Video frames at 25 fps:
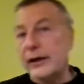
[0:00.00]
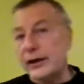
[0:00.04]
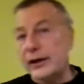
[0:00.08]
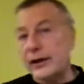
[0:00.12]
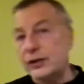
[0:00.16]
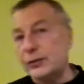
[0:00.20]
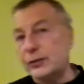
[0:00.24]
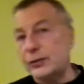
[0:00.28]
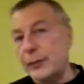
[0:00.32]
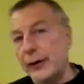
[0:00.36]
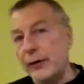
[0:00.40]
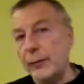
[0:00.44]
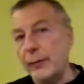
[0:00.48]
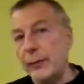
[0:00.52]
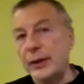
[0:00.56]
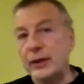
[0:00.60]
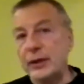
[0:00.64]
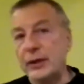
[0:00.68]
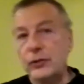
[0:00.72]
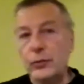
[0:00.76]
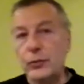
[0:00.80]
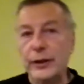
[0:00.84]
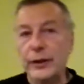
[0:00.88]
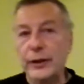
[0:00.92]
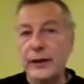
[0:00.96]

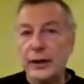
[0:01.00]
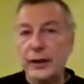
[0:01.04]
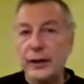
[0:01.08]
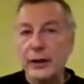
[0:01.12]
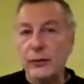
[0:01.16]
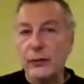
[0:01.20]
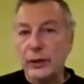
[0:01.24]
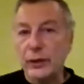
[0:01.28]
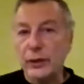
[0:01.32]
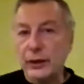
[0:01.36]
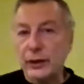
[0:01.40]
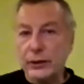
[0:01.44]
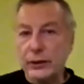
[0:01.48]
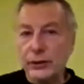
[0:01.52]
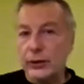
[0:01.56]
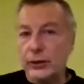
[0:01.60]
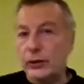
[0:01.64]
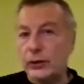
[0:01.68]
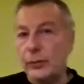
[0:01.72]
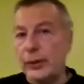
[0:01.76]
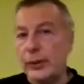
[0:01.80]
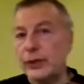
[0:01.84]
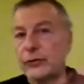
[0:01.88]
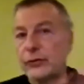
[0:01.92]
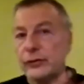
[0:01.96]
experiment with a
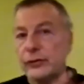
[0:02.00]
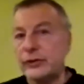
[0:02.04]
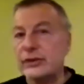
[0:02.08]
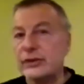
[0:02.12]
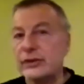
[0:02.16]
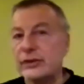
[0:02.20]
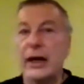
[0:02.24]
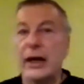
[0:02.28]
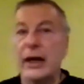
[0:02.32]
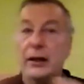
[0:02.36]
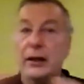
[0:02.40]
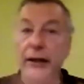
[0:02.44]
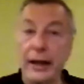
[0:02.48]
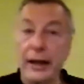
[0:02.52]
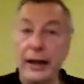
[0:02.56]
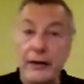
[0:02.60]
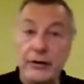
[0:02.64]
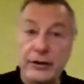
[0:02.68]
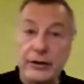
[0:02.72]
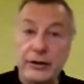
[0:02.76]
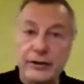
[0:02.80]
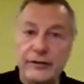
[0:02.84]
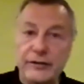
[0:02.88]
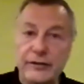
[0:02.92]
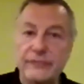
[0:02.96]
documentary style
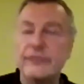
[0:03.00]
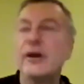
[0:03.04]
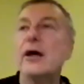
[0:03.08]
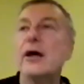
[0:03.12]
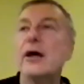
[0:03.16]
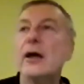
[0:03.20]
narrative,